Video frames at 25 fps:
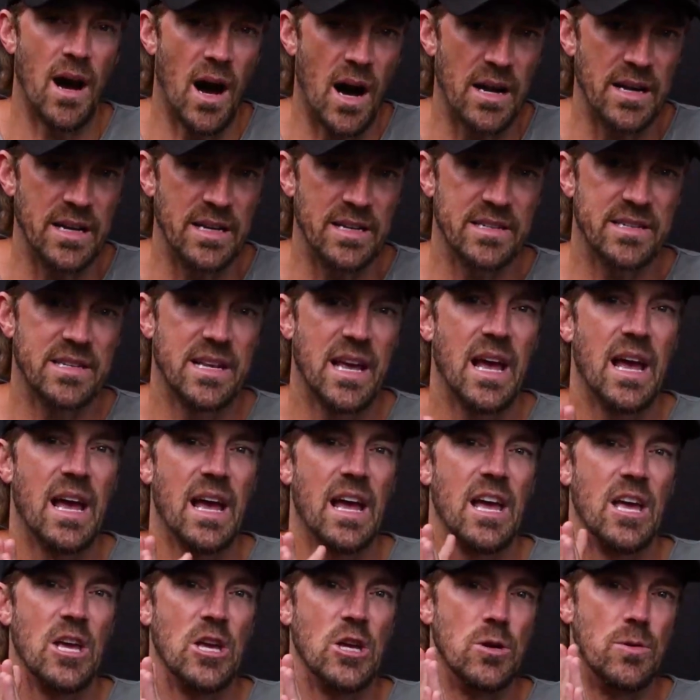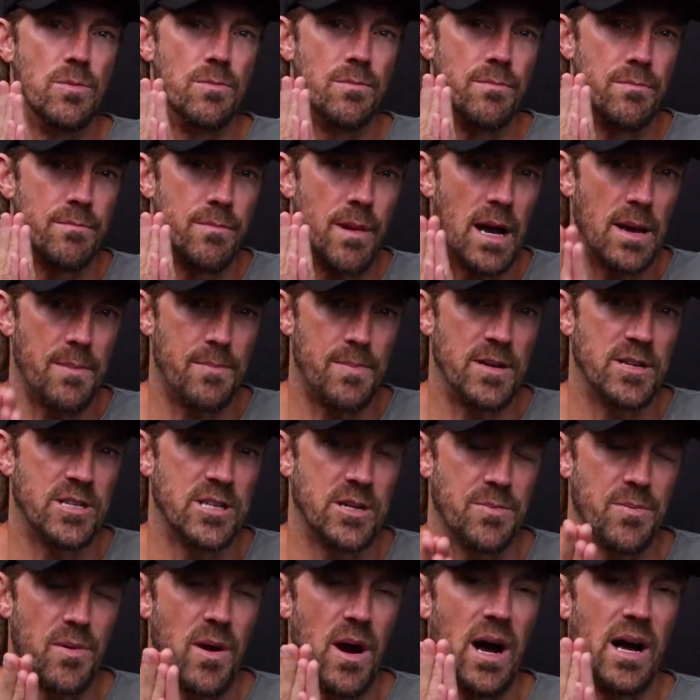honest. You might be
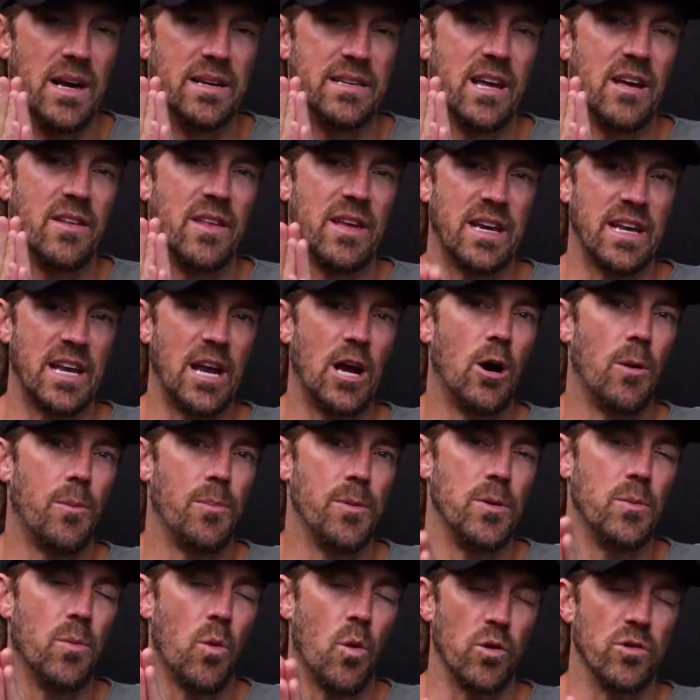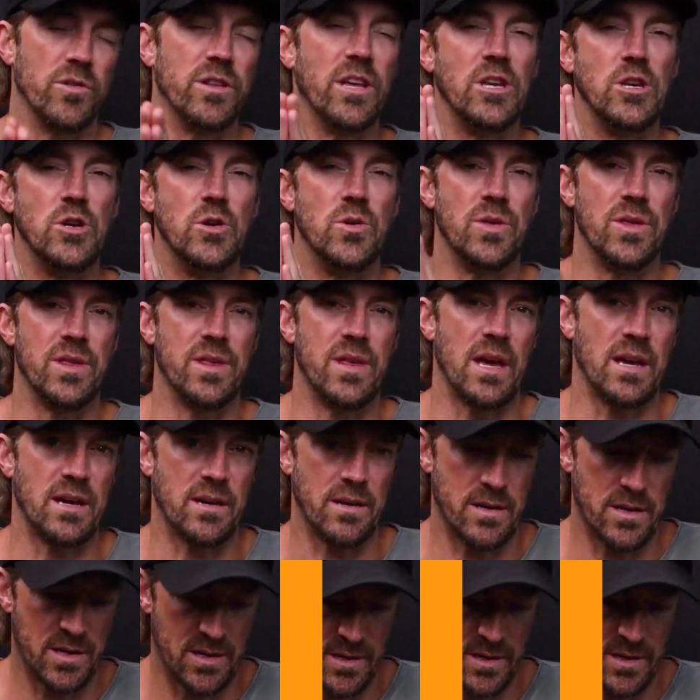surprised how they can help you more than you think.